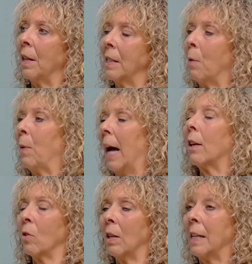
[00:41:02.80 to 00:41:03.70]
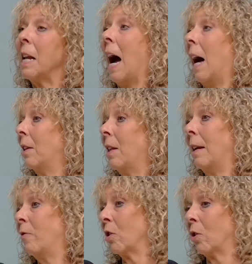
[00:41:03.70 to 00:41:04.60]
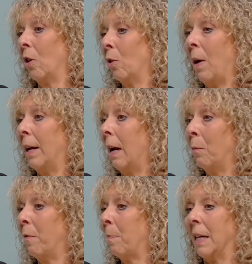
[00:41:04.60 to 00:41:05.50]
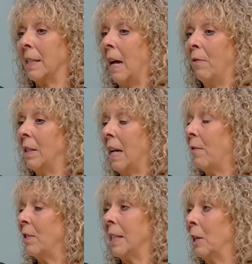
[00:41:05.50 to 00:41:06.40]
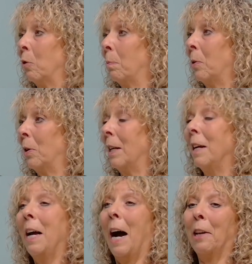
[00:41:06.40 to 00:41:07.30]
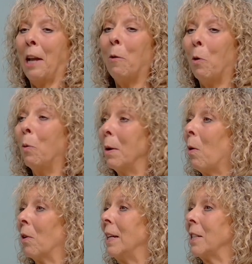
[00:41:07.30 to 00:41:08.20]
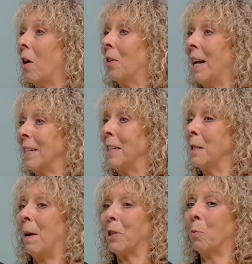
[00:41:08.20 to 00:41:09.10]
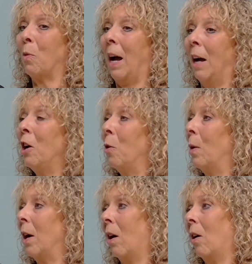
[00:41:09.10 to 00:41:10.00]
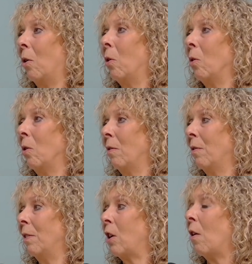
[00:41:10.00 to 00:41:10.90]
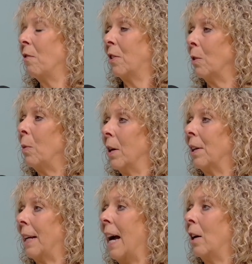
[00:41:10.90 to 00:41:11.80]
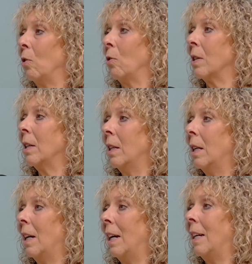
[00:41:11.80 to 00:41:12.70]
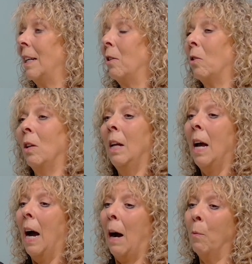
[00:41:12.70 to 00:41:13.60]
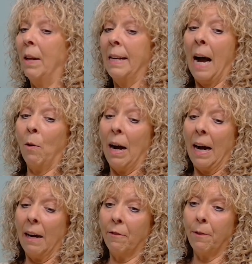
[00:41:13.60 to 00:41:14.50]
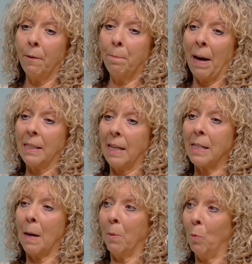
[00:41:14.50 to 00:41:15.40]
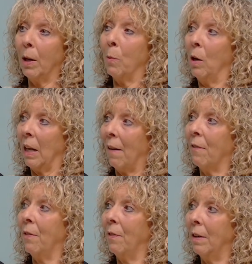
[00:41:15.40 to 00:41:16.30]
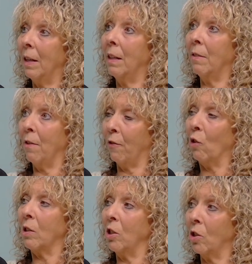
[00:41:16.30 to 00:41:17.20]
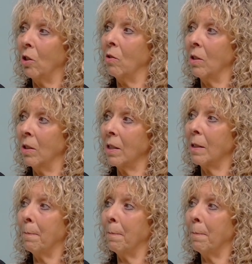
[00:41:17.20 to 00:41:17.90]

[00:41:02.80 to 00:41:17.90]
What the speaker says: that we hadn't done, and they've just gone away, and we've passed every single point. And now all we want is our next inspection, where we are all confident we're going to get a good in it all. And we now have, by September, we will have the 40 students.